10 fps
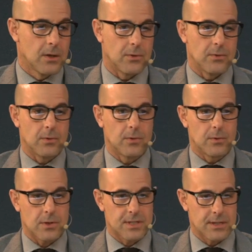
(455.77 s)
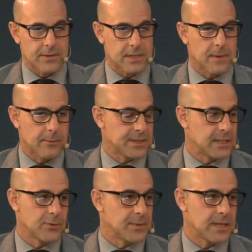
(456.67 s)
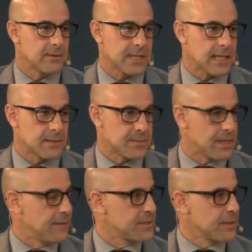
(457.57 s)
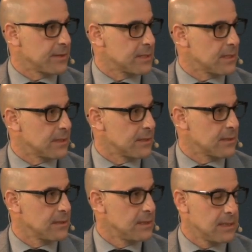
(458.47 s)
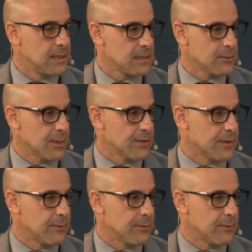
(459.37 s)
who, who are serious about what they do but they don't take themselves seriously they're, it's wonderful